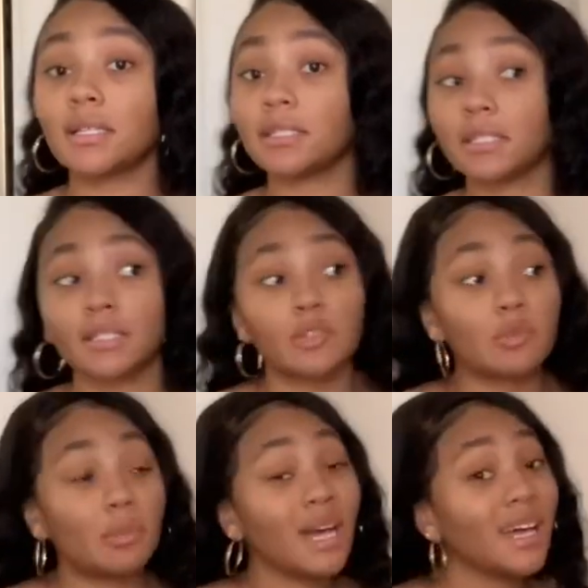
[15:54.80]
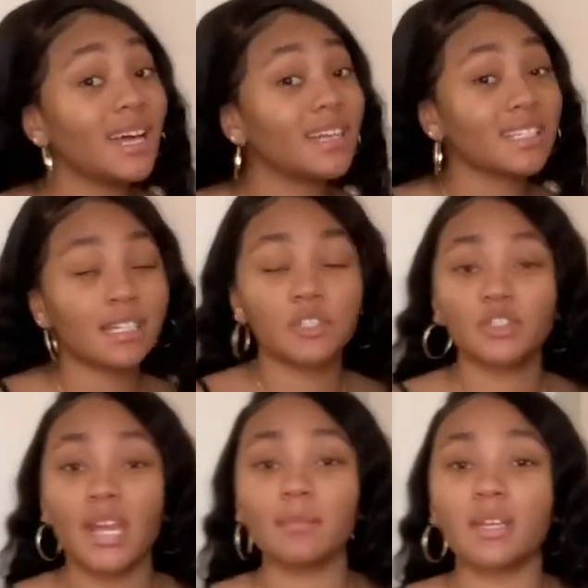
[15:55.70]
just too much. And the
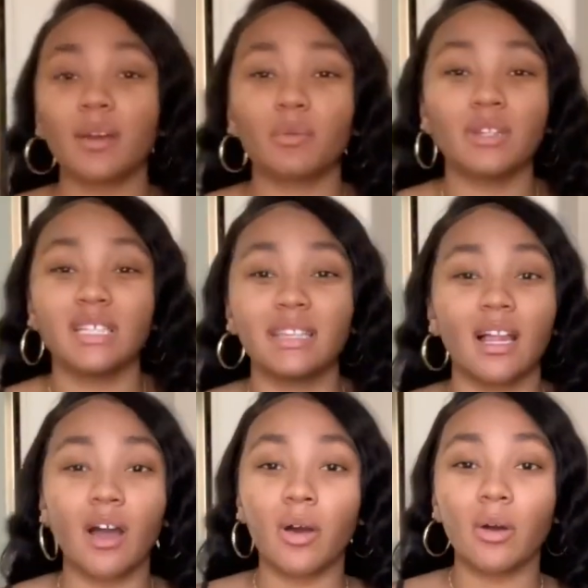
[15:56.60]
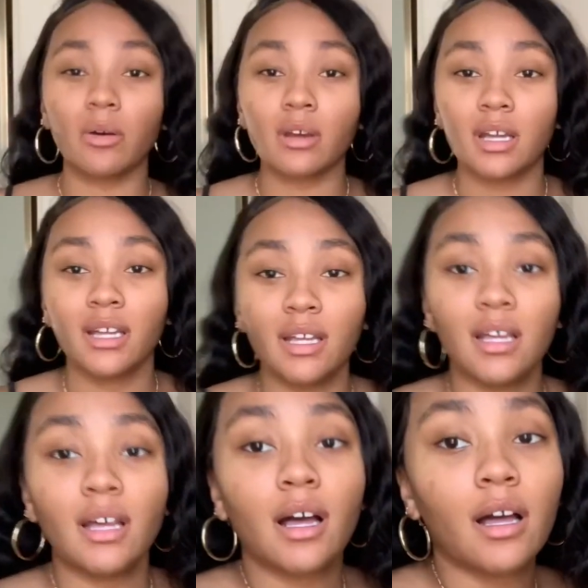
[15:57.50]
straps are really long.
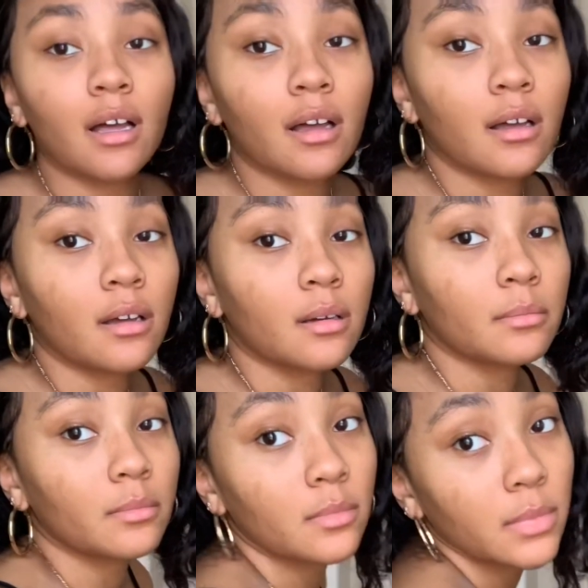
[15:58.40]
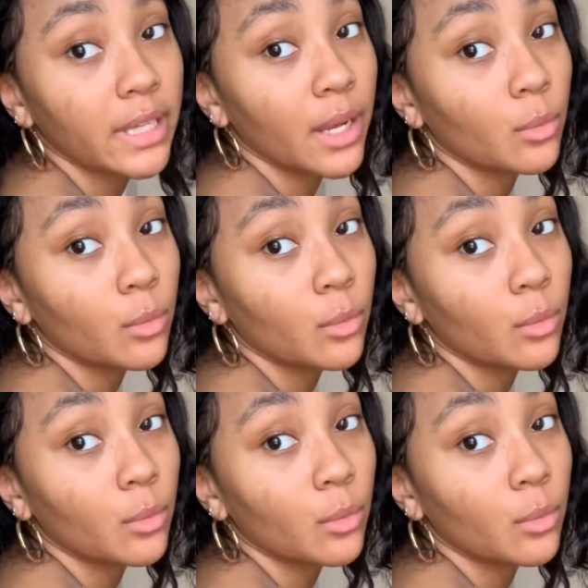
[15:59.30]
Um, they're